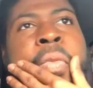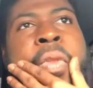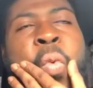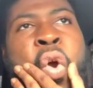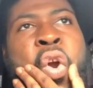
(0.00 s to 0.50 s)

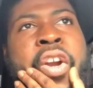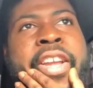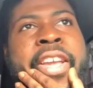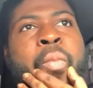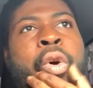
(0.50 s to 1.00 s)
the word
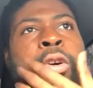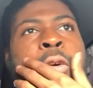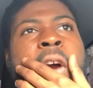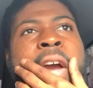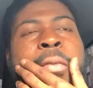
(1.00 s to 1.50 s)

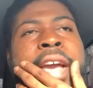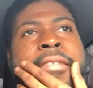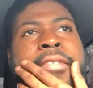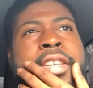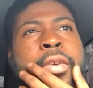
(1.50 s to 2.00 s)
immortal and we
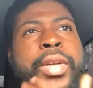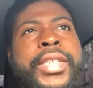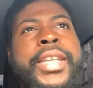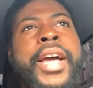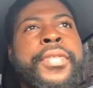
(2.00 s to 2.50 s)
have to deal
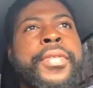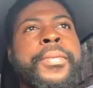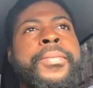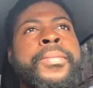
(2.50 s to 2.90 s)
with death.